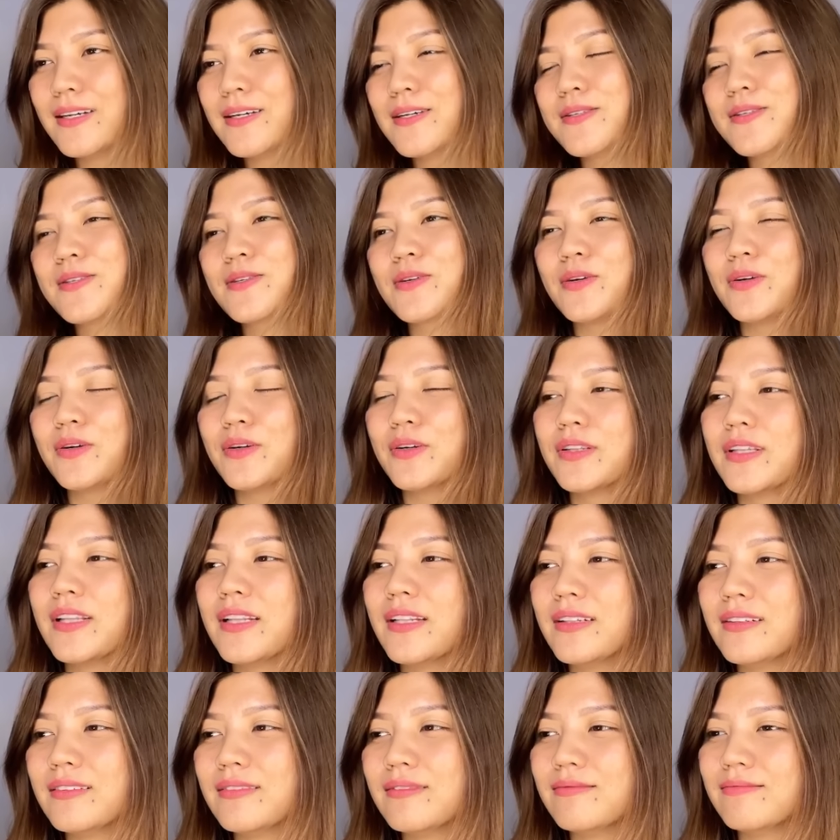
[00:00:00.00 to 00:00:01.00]
So
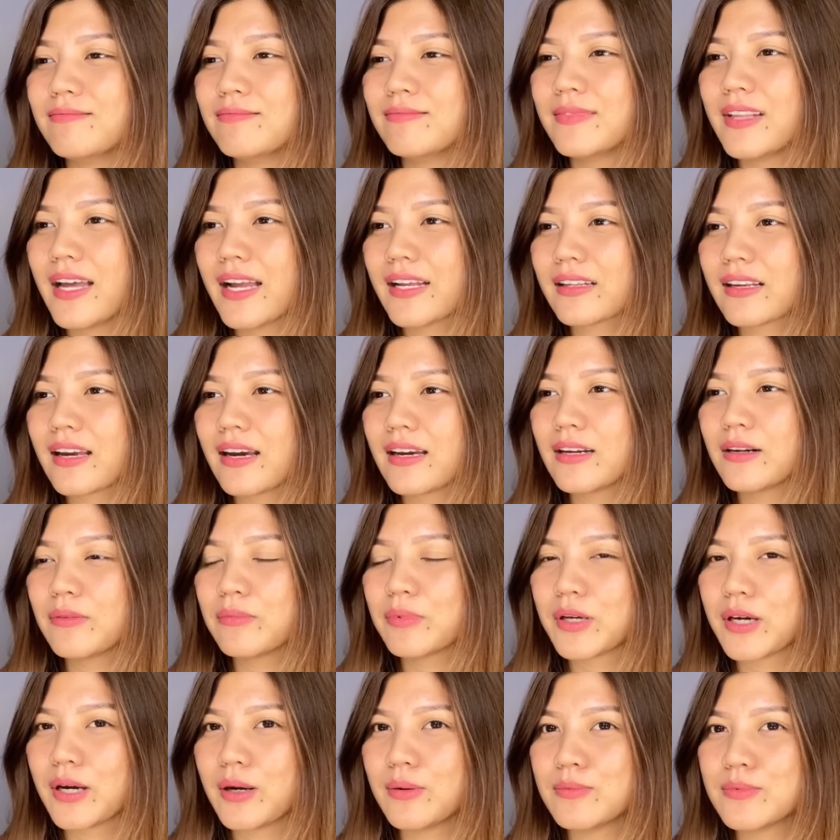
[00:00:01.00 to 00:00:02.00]
that kind of
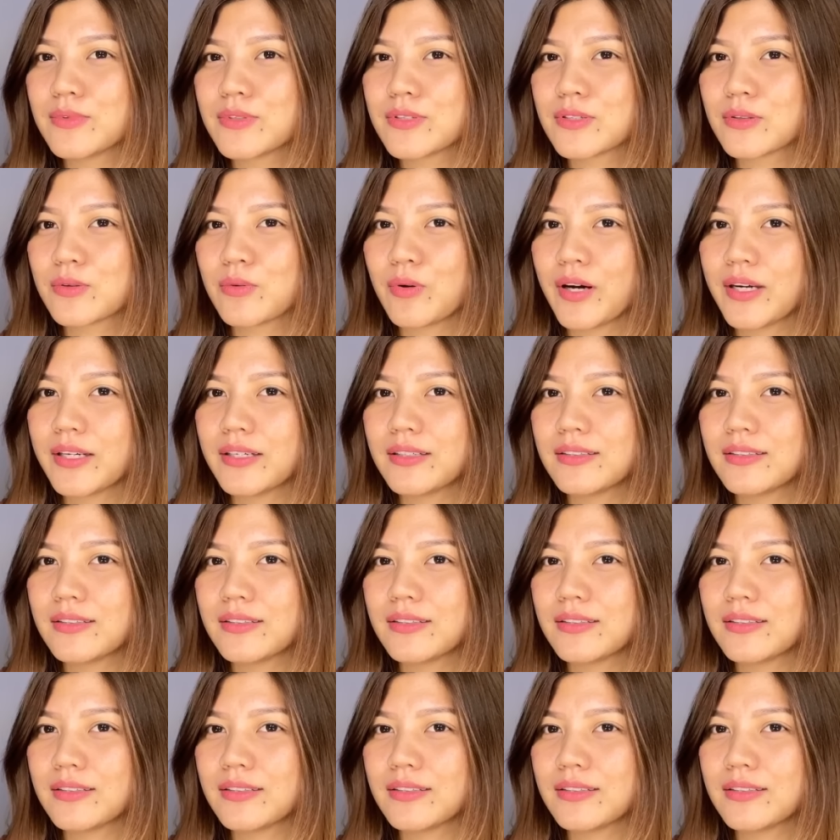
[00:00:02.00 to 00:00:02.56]
becomes quite